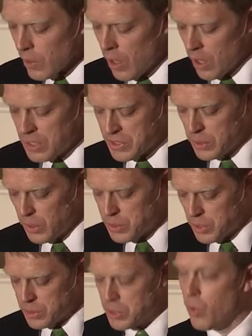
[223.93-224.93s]
Her
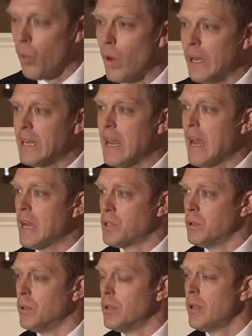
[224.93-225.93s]
disclosure was quite
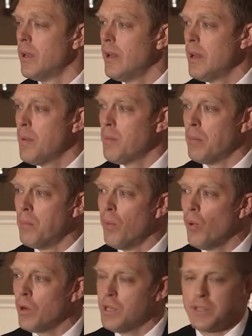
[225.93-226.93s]
casual, but
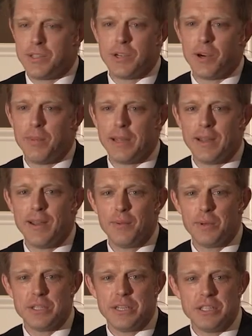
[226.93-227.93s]
more disturbing
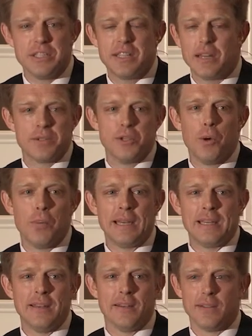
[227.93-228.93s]
was that she said it's no
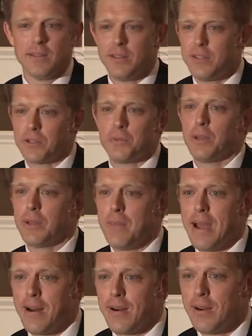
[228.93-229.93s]
big deal, it doesn't really
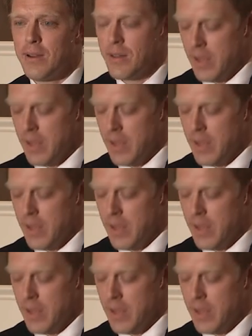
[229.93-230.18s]
matter